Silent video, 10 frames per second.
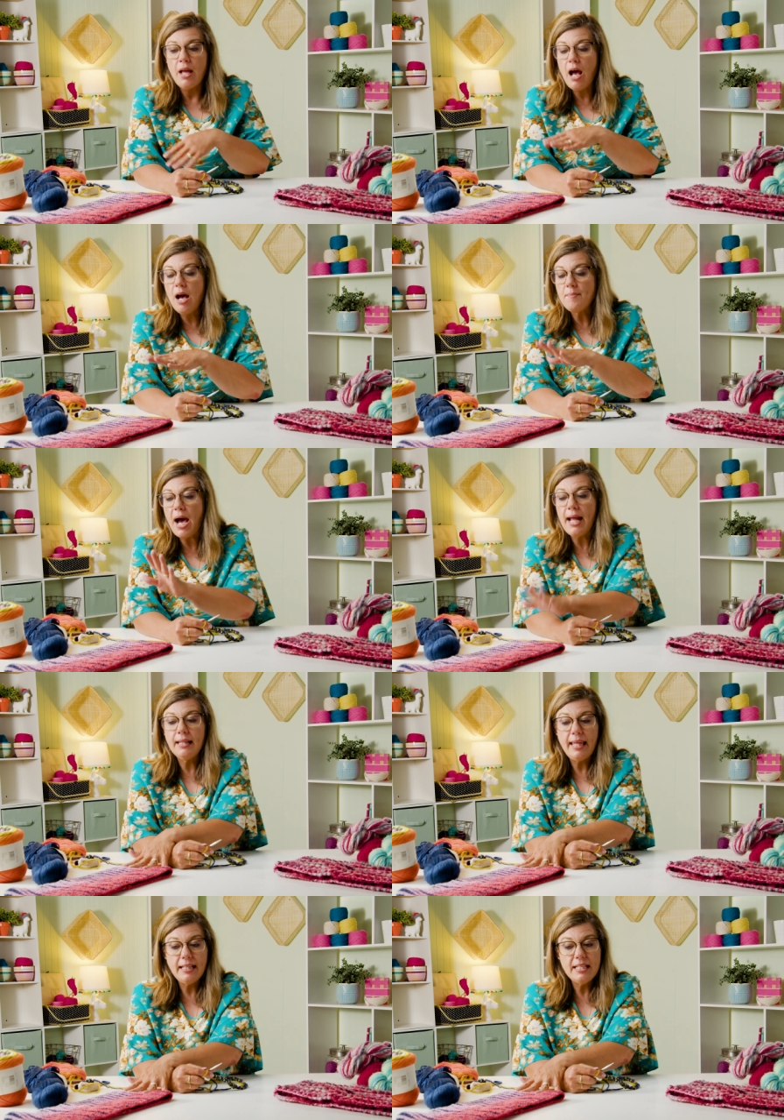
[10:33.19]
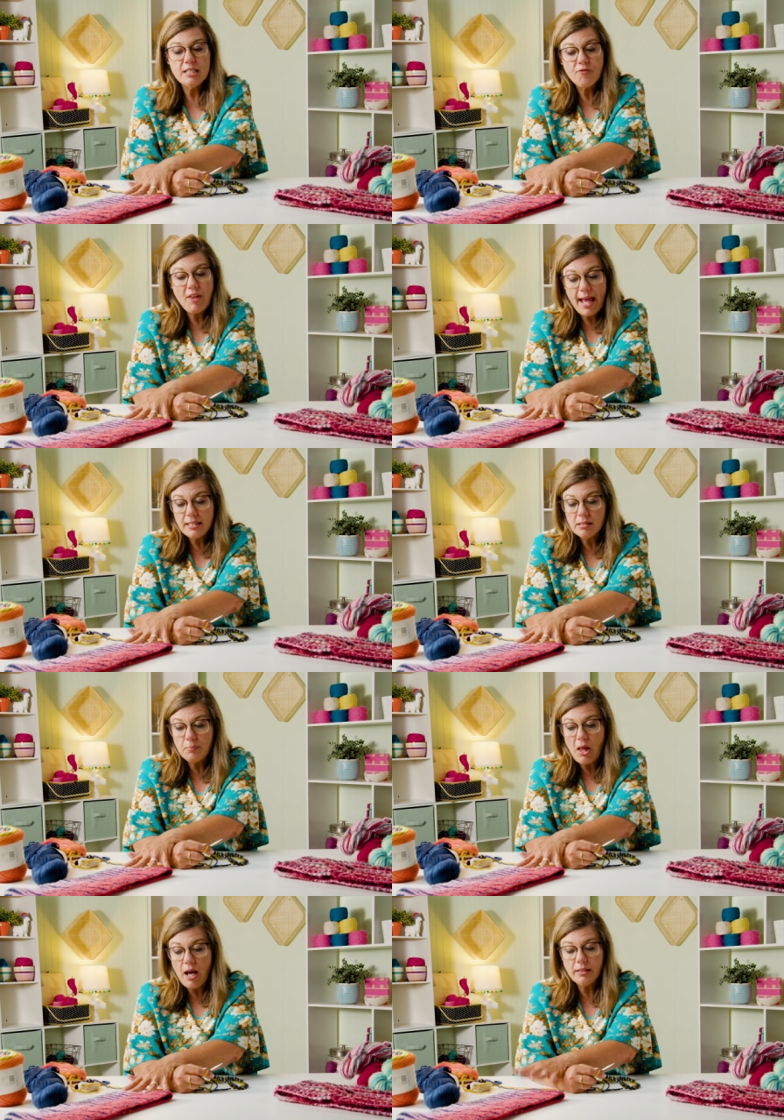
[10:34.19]
Um, I laid these flat to
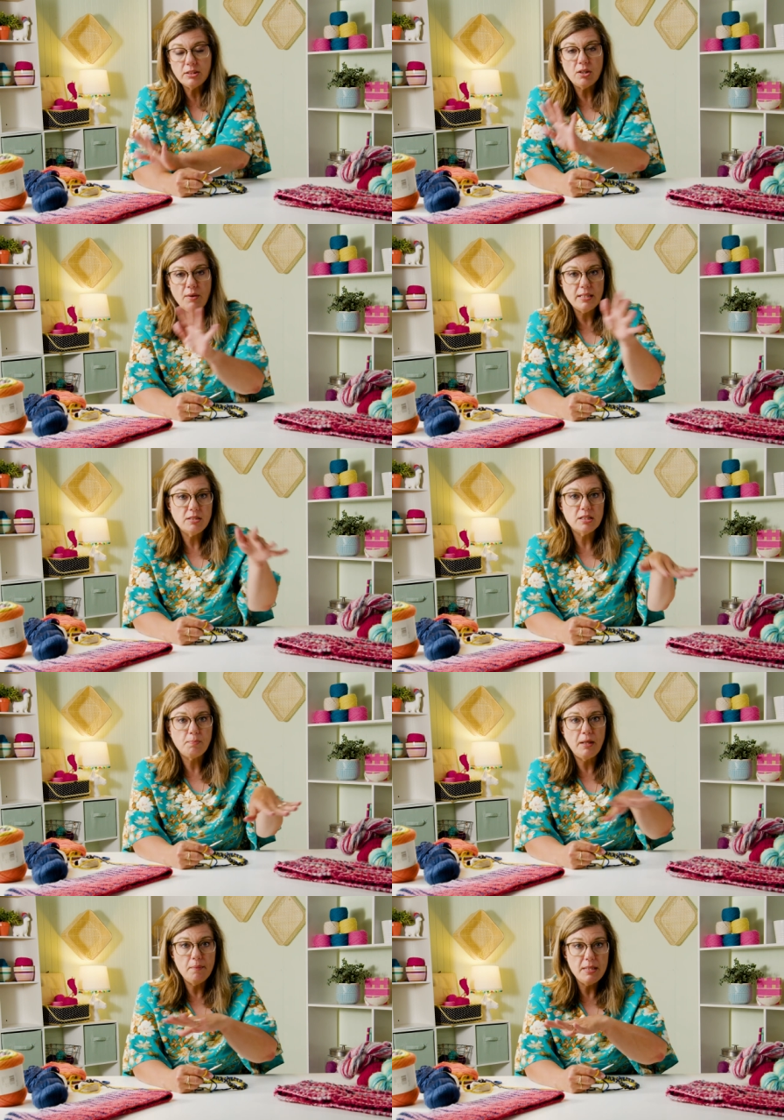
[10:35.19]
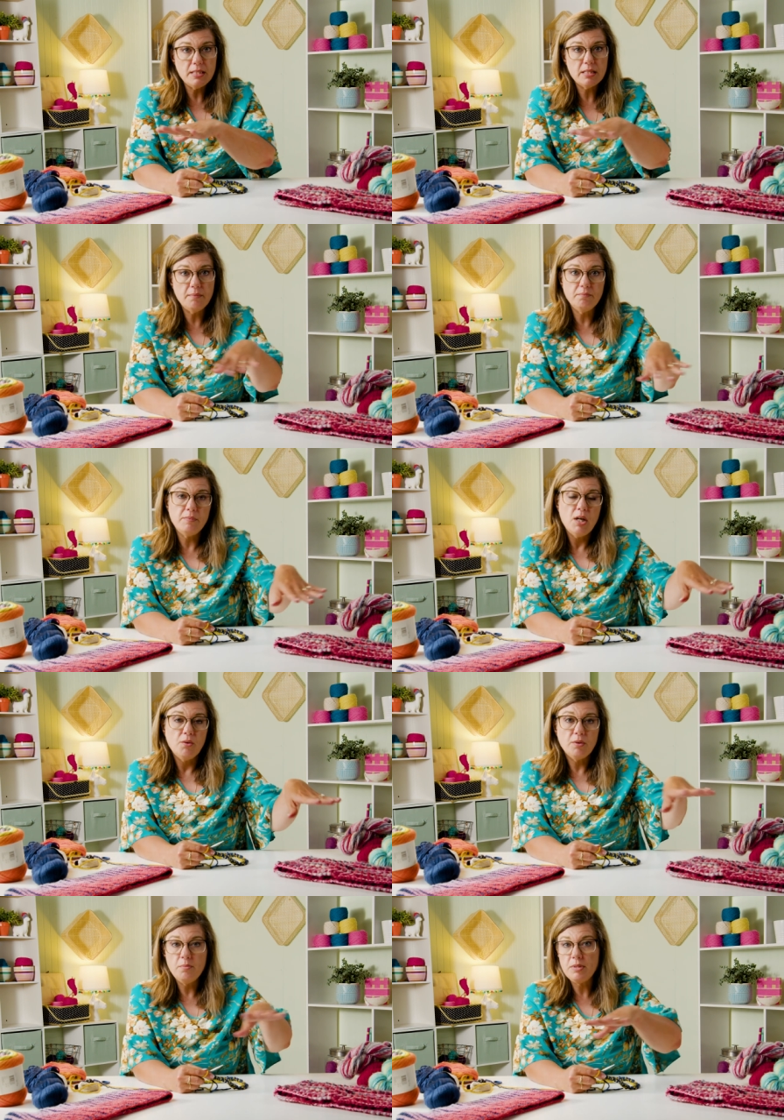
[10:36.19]
block, so I just put them in some
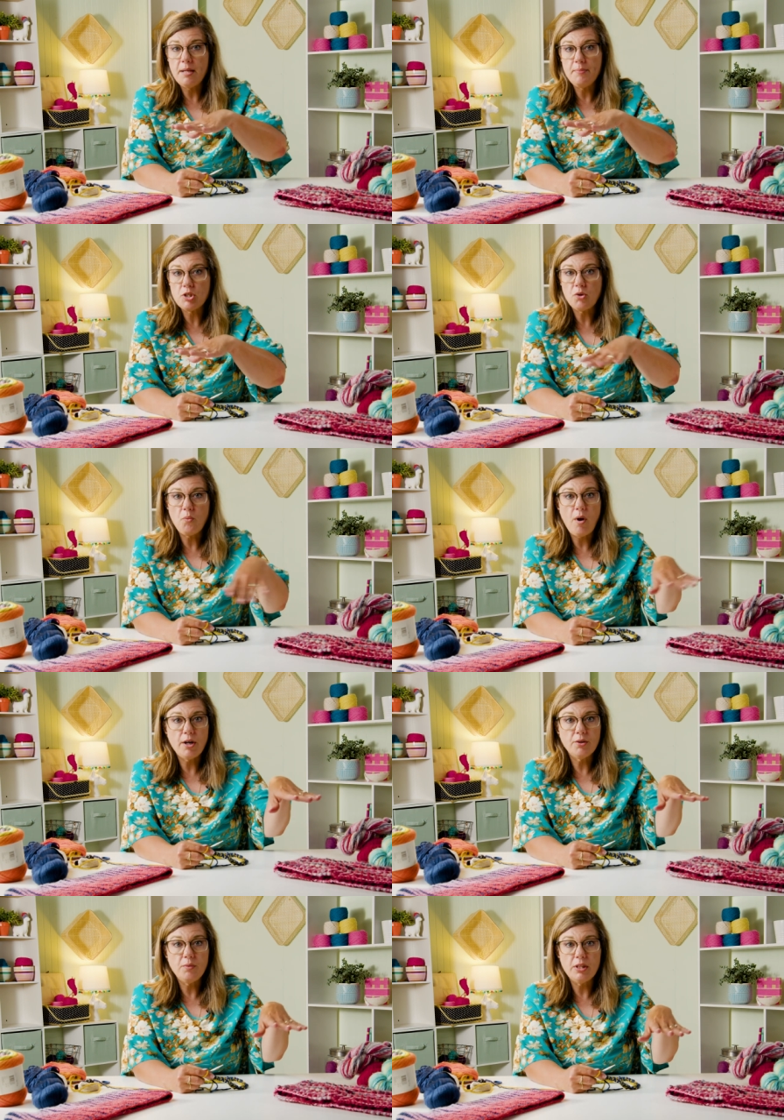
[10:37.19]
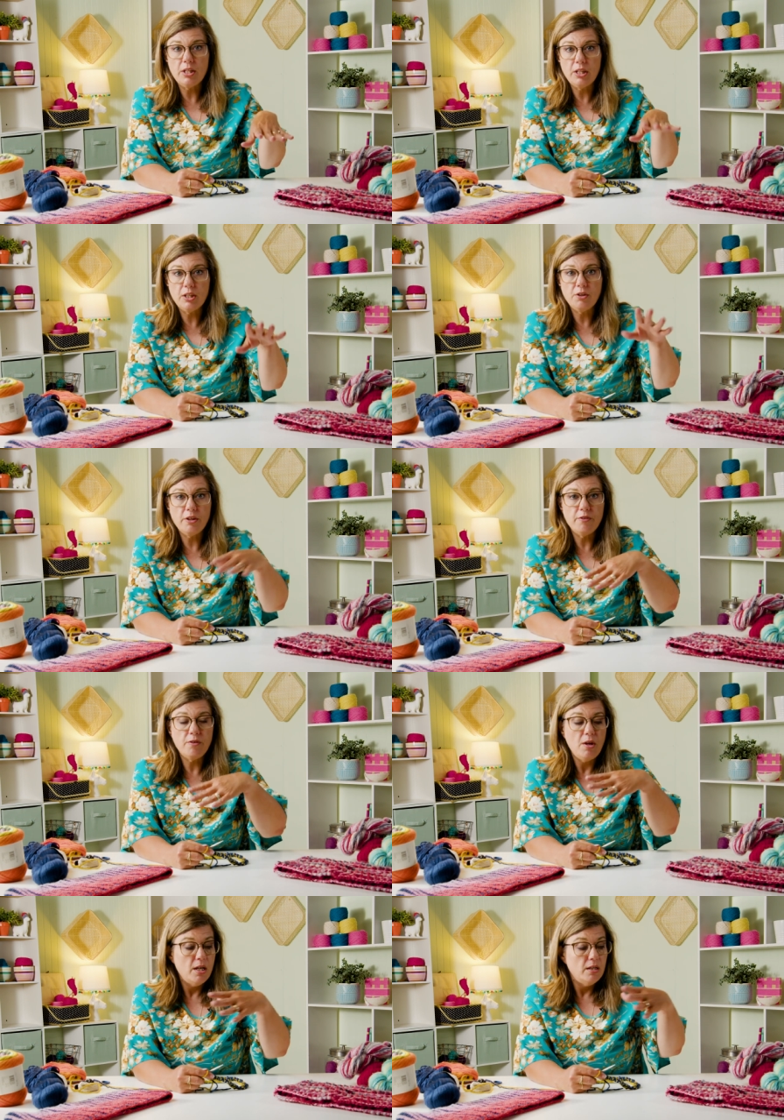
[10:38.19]
room temperature water with a
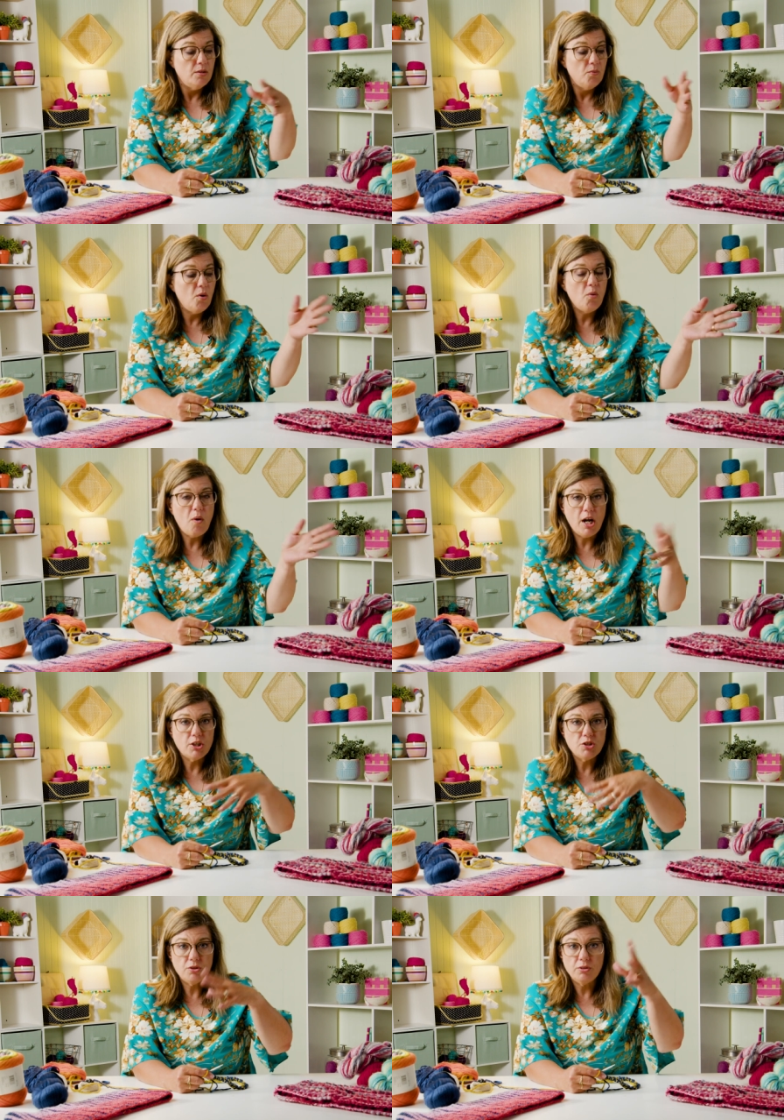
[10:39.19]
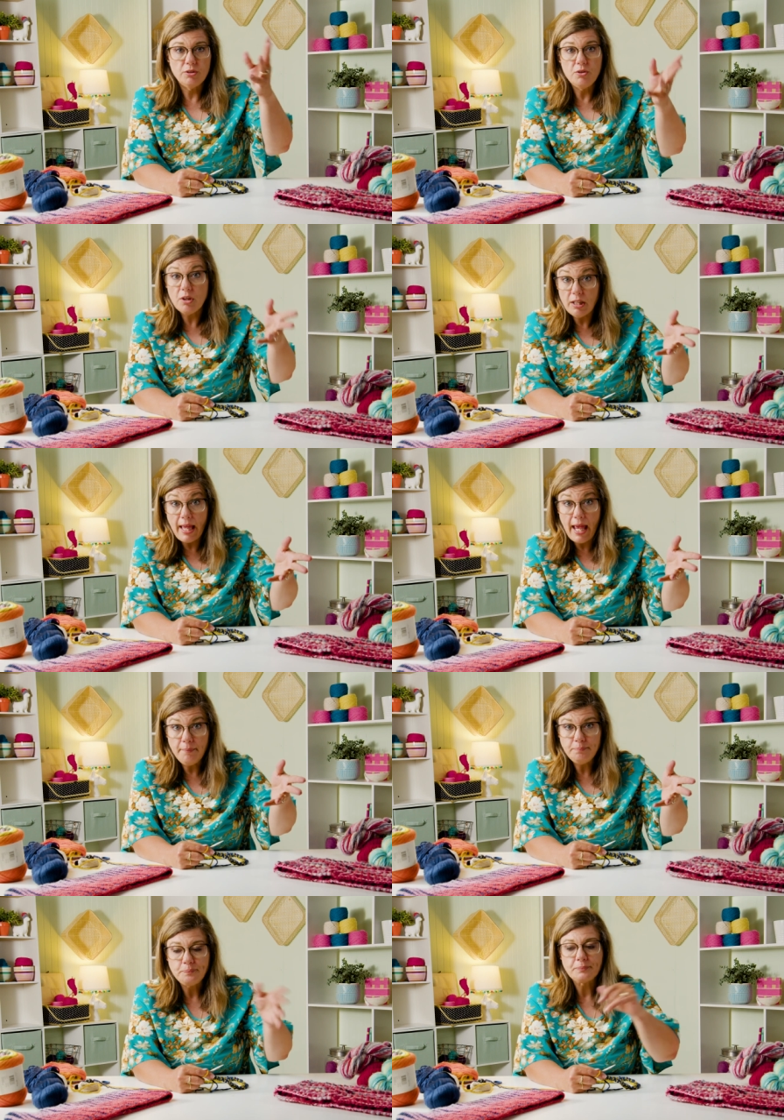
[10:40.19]
little wool wash or eucalyptus